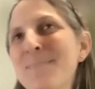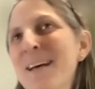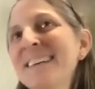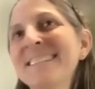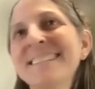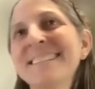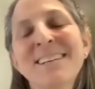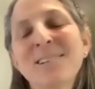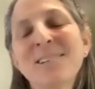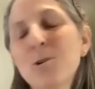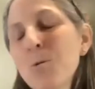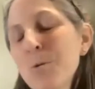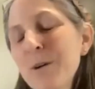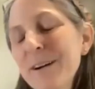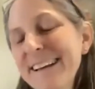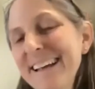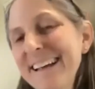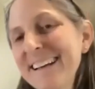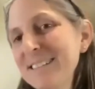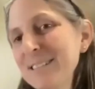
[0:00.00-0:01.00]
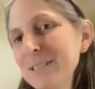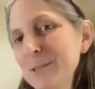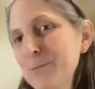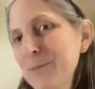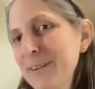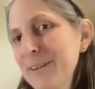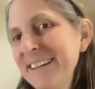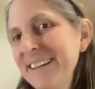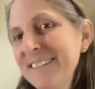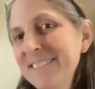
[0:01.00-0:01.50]
as HEAL coordinators,
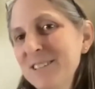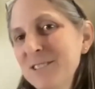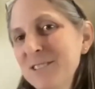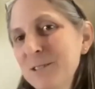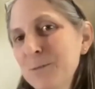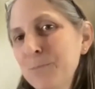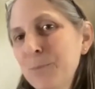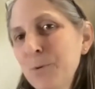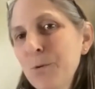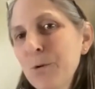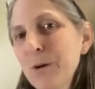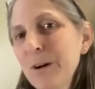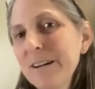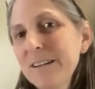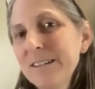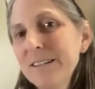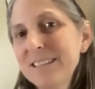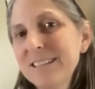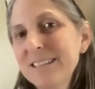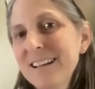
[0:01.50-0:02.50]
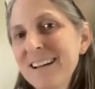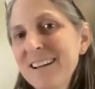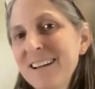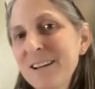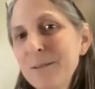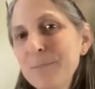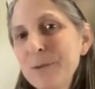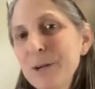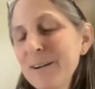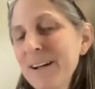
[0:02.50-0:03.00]
we're here to support
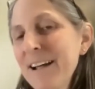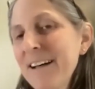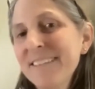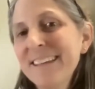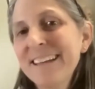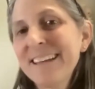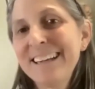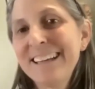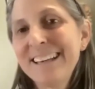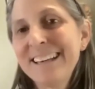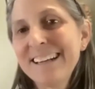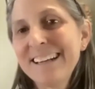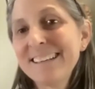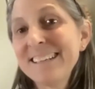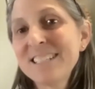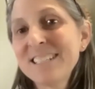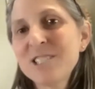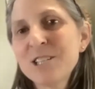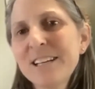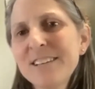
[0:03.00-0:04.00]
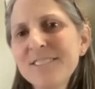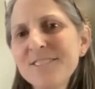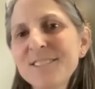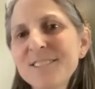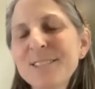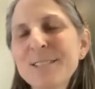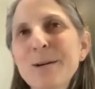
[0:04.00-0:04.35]
your healthy eating initiatives.